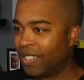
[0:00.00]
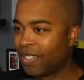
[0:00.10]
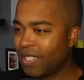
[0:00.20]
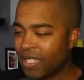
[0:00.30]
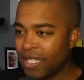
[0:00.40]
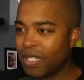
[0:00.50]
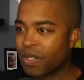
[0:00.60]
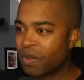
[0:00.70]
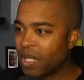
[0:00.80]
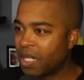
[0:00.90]
Looks like that
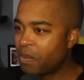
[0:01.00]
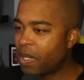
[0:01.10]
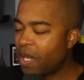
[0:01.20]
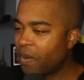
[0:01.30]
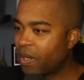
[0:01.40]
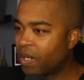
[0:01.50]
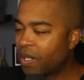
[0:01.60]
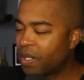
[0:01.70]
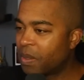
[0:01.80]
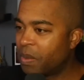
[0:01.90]
thing's running out of power,
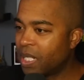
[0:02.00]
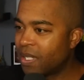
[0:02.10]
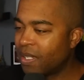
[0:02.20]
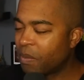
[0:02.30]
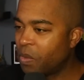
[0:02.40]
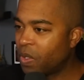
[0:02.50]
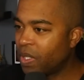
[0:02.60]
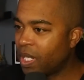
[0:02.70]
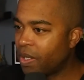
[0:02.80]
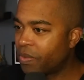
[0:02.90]
but it's like more
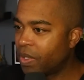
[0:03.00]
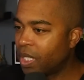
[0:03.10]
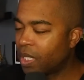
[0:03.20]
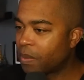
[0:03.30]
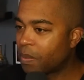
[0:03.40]
than halfway.